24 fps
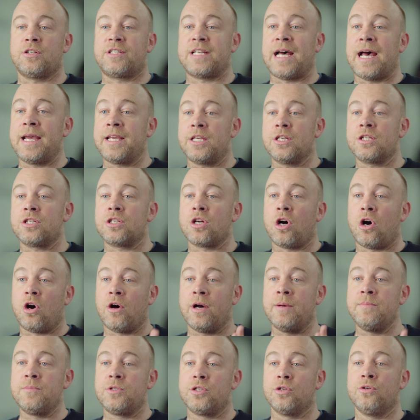take your
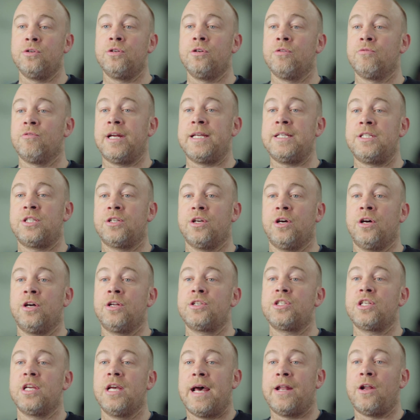time, do your
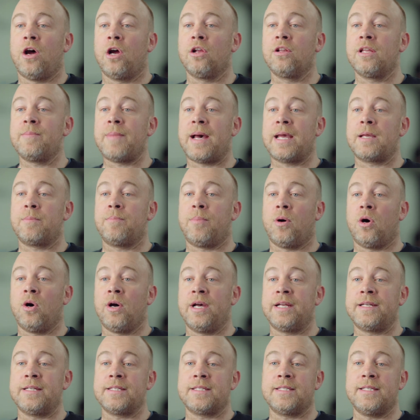research, and only make
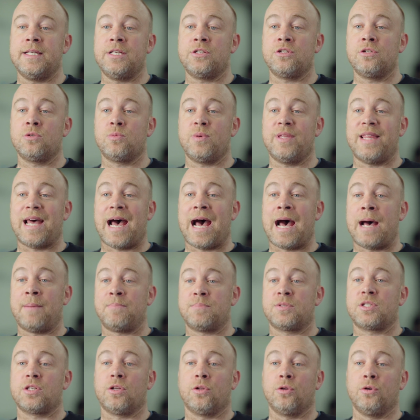buying decisions with
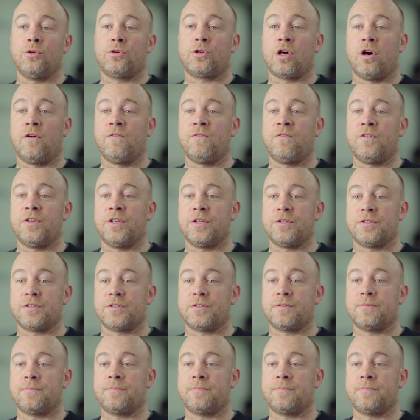absolute confidence.